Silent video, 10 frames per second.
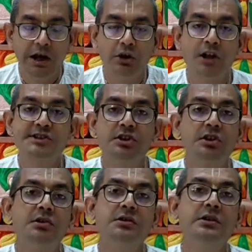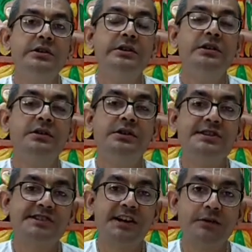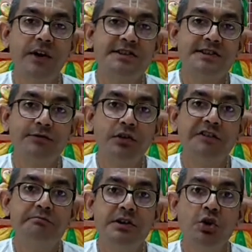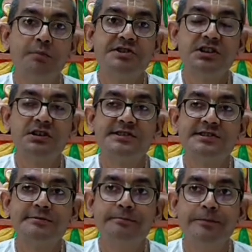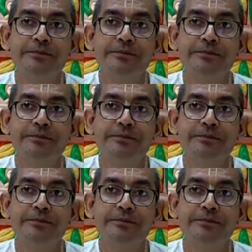And also, this sacrifice is full of many obstacles."